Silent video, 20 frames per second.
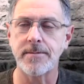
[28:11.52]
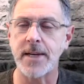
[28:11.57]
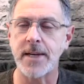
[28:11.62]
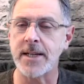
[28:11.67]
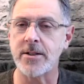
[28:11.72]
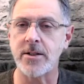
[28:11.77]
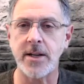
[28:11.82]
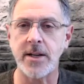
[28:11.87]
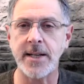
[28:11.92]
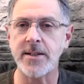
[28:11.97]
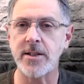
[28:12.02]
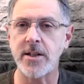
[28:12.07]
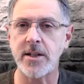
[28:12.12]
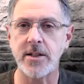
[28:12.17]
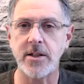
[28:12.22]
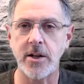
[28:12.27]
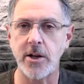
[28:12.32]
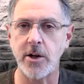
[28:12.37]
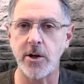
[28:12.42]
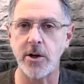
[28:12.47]
It's easy
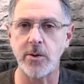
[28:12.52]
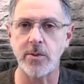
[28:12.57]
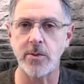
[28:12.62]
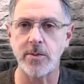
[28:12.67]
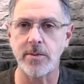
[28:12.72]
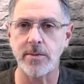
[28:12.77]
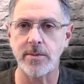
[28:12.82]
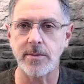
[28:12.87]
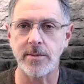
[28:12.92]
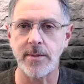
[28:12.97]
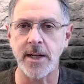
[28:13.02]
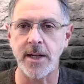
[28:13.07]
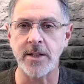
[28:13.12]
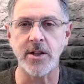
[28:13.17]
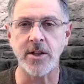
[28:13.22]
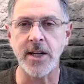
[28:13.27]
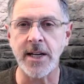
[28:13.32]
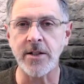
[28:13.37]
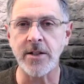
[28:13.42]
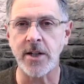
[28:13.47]
to do.
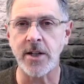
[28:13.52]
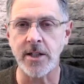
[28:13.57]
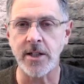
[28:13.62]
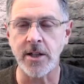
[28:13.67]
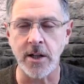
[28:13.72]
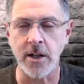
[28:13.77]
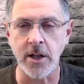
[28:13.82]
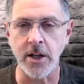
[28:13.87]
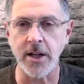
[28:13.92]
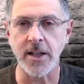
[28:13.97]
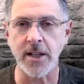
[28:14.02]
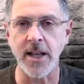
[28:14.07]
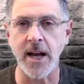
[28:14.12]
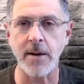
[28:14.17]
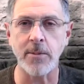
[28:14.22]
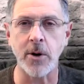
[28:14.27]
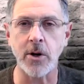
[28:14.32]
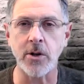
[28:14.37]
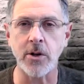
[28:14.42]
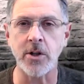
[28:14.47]
It's easy to look at
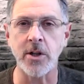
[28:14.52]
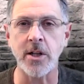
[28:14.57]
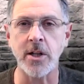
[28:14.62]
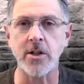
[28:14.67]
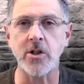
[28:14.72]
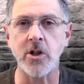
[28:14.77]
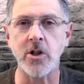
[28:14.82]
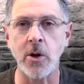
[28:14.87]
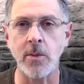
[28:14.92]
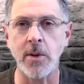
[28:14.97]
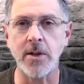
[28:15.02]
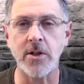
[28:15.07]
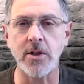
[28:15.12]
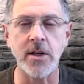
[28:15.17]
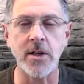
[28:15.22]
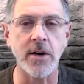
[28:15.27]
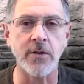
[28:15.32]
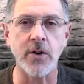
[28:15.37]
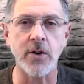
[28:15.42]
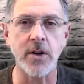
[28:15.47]
that person that's so much
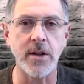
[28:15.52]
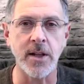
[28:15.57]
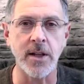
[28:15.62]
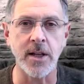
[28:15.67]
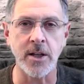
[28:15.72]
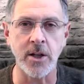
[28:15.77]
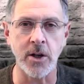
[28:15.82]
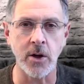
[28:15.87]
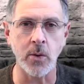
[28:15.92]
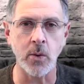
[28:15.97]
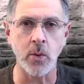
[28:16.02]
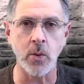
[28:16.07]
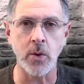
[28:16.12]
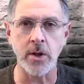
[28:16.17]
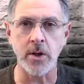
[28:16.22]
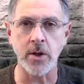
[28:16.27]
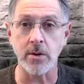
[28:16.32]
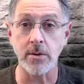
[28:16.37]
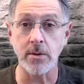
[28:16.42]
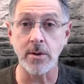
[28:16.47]
different than you when
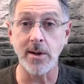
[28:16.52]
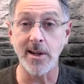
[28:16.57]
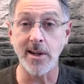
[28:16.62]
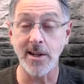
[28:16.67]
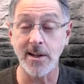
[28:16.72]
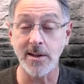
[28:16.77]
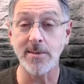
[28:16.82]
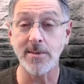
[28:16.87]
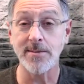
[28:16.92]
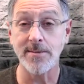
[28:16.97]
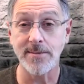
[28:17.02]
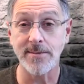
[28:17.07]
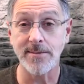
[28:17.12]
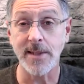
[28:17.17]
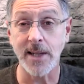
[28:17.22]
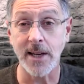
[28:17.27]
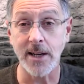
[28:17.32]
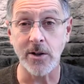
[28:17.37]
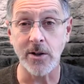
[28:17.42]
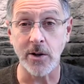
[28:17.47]
you're
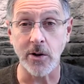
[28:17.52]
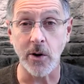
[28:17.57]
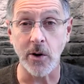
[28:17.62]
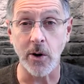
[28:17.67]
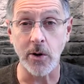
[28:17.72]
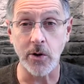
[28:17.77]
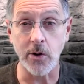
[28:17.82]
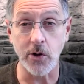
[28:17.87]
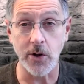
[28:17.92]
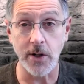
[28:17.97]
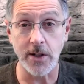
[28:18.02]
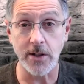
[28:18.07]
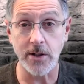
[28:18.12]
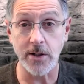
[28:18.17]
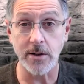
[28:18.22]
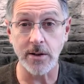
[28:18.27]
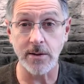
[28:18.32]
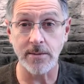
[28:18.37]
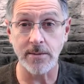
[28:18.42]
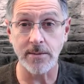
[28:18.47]
getting your
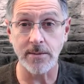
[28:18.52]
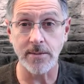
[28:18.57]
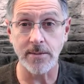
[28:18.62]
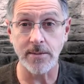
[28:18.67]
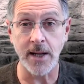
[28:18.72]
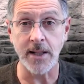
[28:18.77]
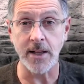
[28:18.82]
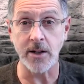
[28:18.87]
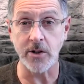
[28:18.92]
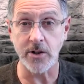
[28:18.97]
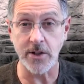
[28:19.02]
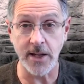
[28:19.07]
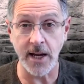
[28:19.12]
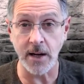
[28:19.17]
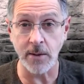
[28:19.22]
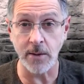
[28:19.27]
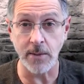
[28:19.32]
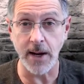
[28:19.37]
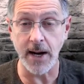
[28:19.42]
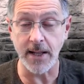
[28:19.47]
groceries and they're
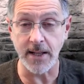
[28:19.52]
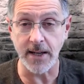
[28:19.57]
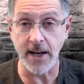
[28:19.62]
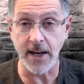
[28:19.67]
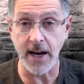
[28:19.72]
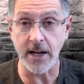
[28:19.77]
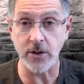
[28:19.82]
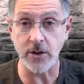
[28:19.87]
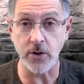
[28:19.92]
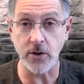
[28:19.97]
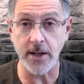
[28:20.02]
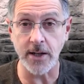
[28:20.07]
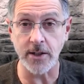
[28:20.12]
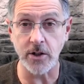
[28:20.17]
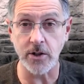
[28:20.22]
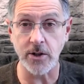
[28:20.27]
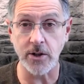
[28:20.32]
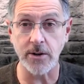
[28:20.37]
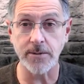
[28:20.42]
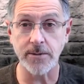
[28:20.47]
standing behind the cash
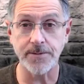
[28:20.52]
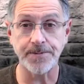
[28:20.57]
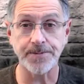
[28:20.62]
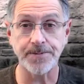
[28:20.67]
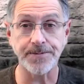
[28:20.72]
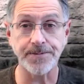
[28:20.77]
register.